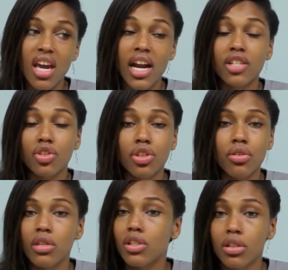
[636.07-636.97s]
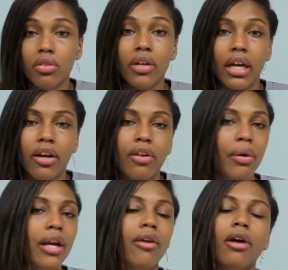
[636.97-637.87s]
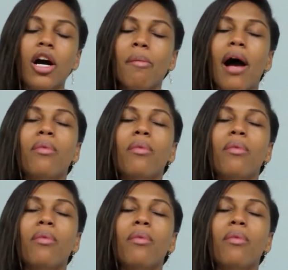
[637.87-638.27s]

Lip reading: Yeah, that's true. It's Korea. Korea gonna come